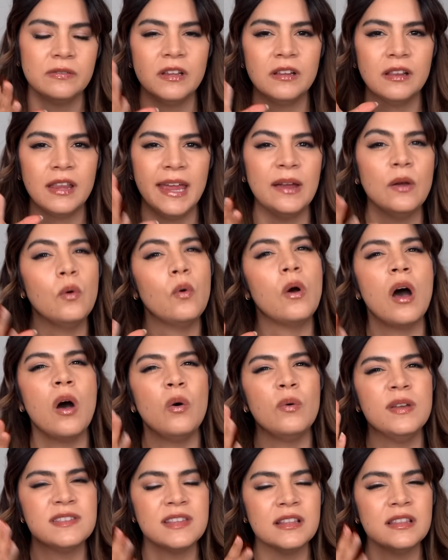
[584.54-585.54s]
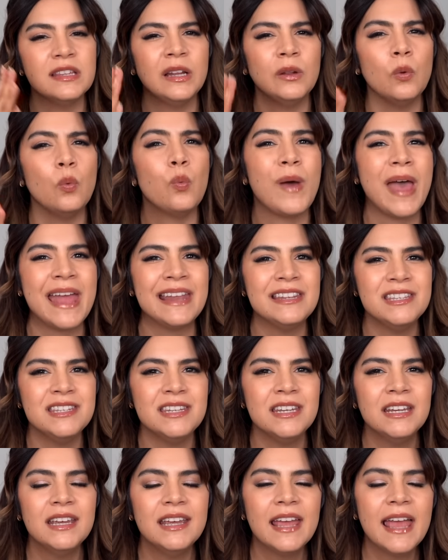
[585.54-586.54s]
feel like always a little wet
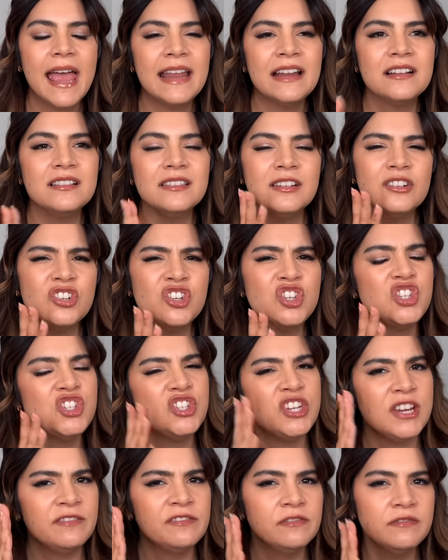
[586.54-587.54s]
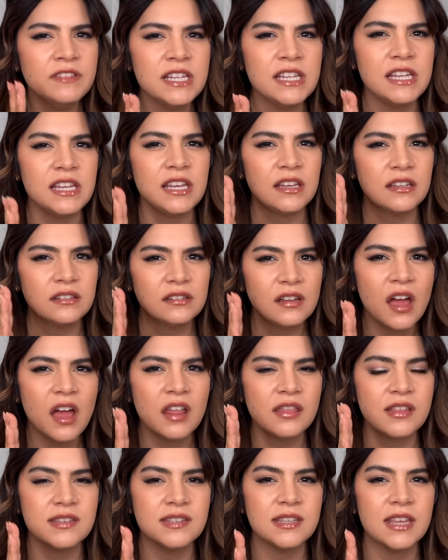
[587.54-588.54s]
and a little shifty
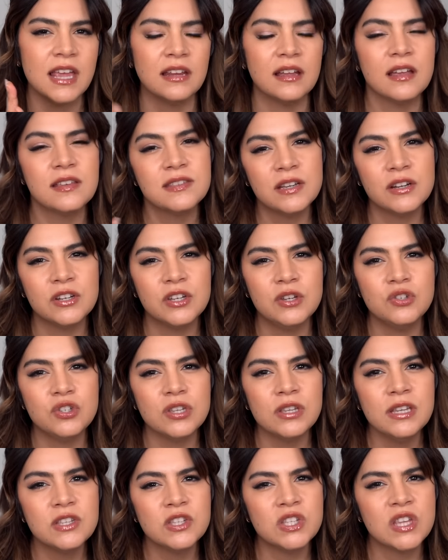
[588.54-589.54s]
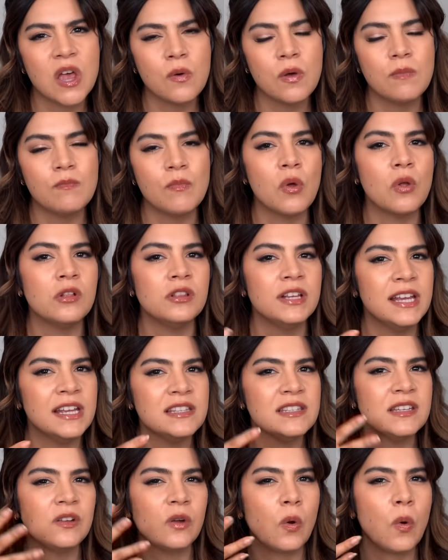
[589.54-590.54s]
on the skin because they're usually so
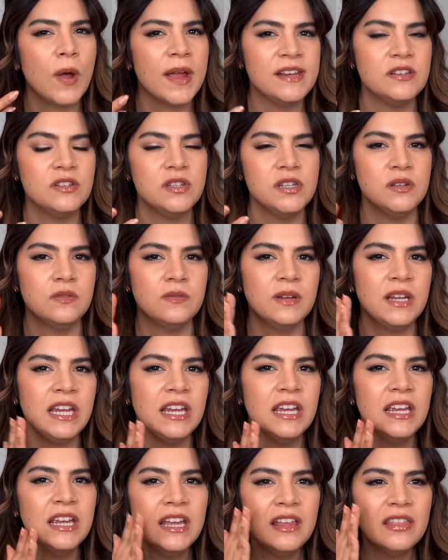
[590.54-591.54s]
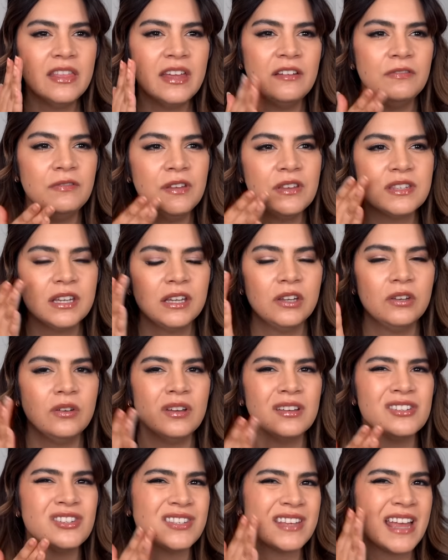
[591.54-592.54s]
emollient and quite dewy that it feels like you
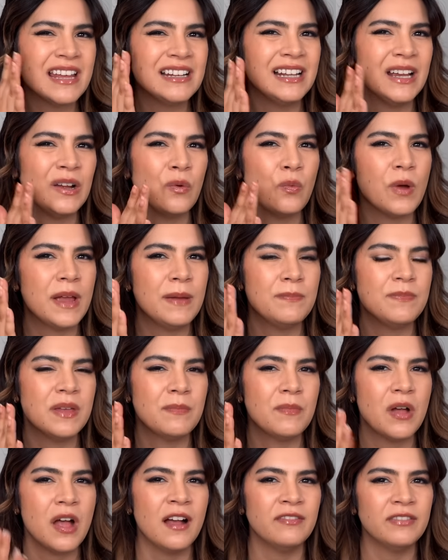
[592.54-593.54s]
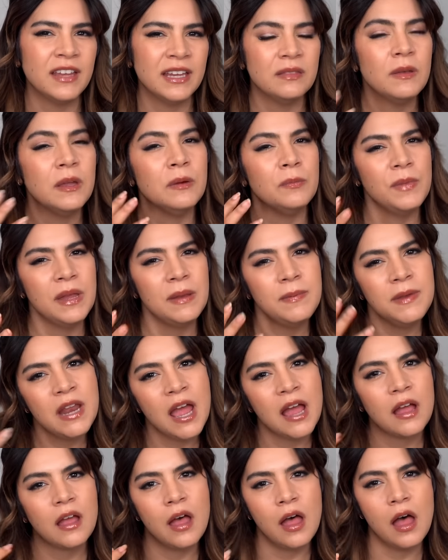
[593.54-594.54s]
could just kind of like wipe them off, like they're maybe
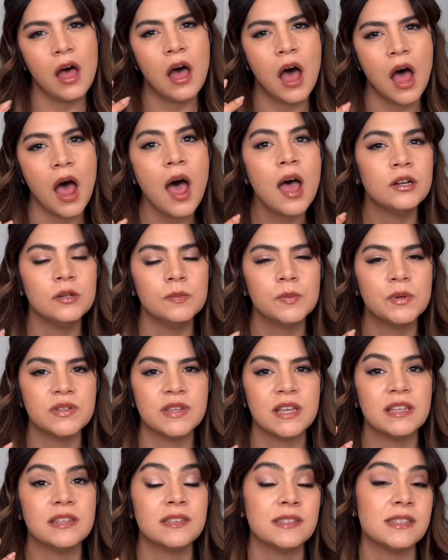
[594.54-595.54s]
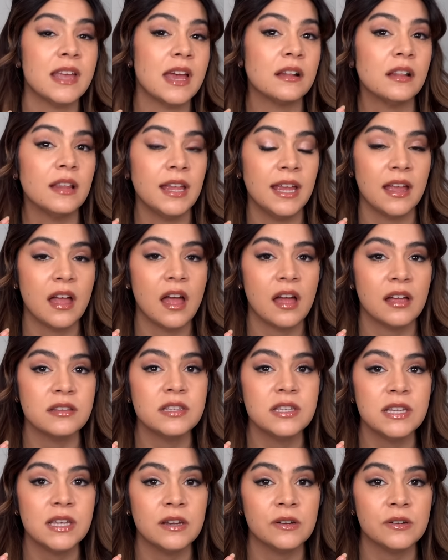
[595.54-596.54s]
not 100% settling
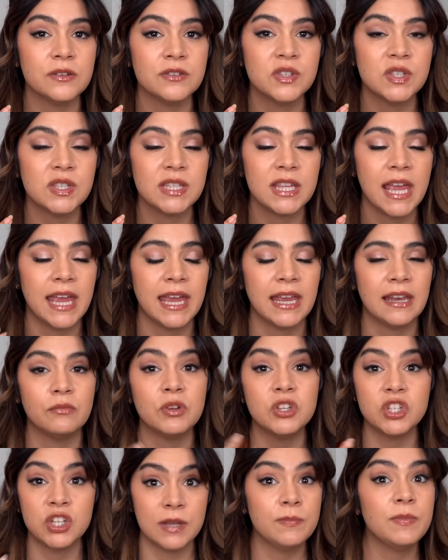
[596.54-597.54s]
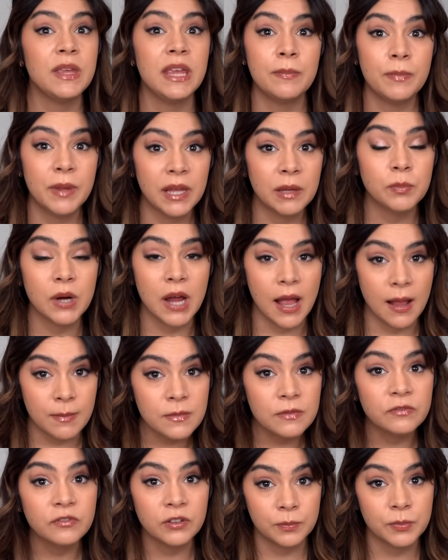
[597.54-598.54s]
onto your skin, which can be a big
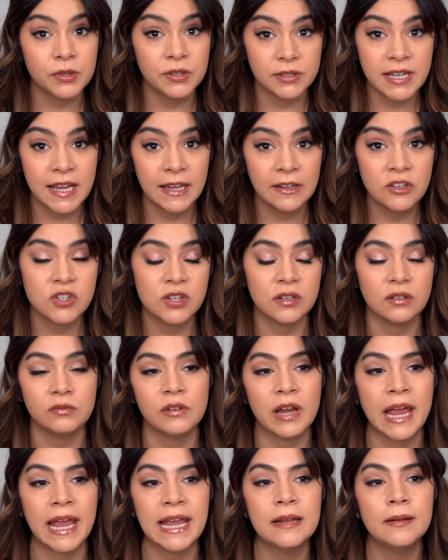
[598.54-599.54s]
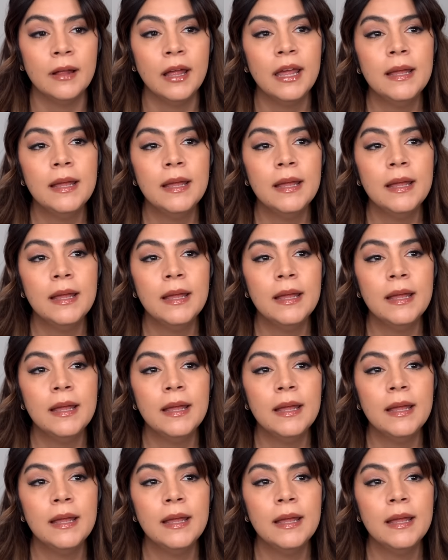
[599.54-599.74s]
problem for protection, right?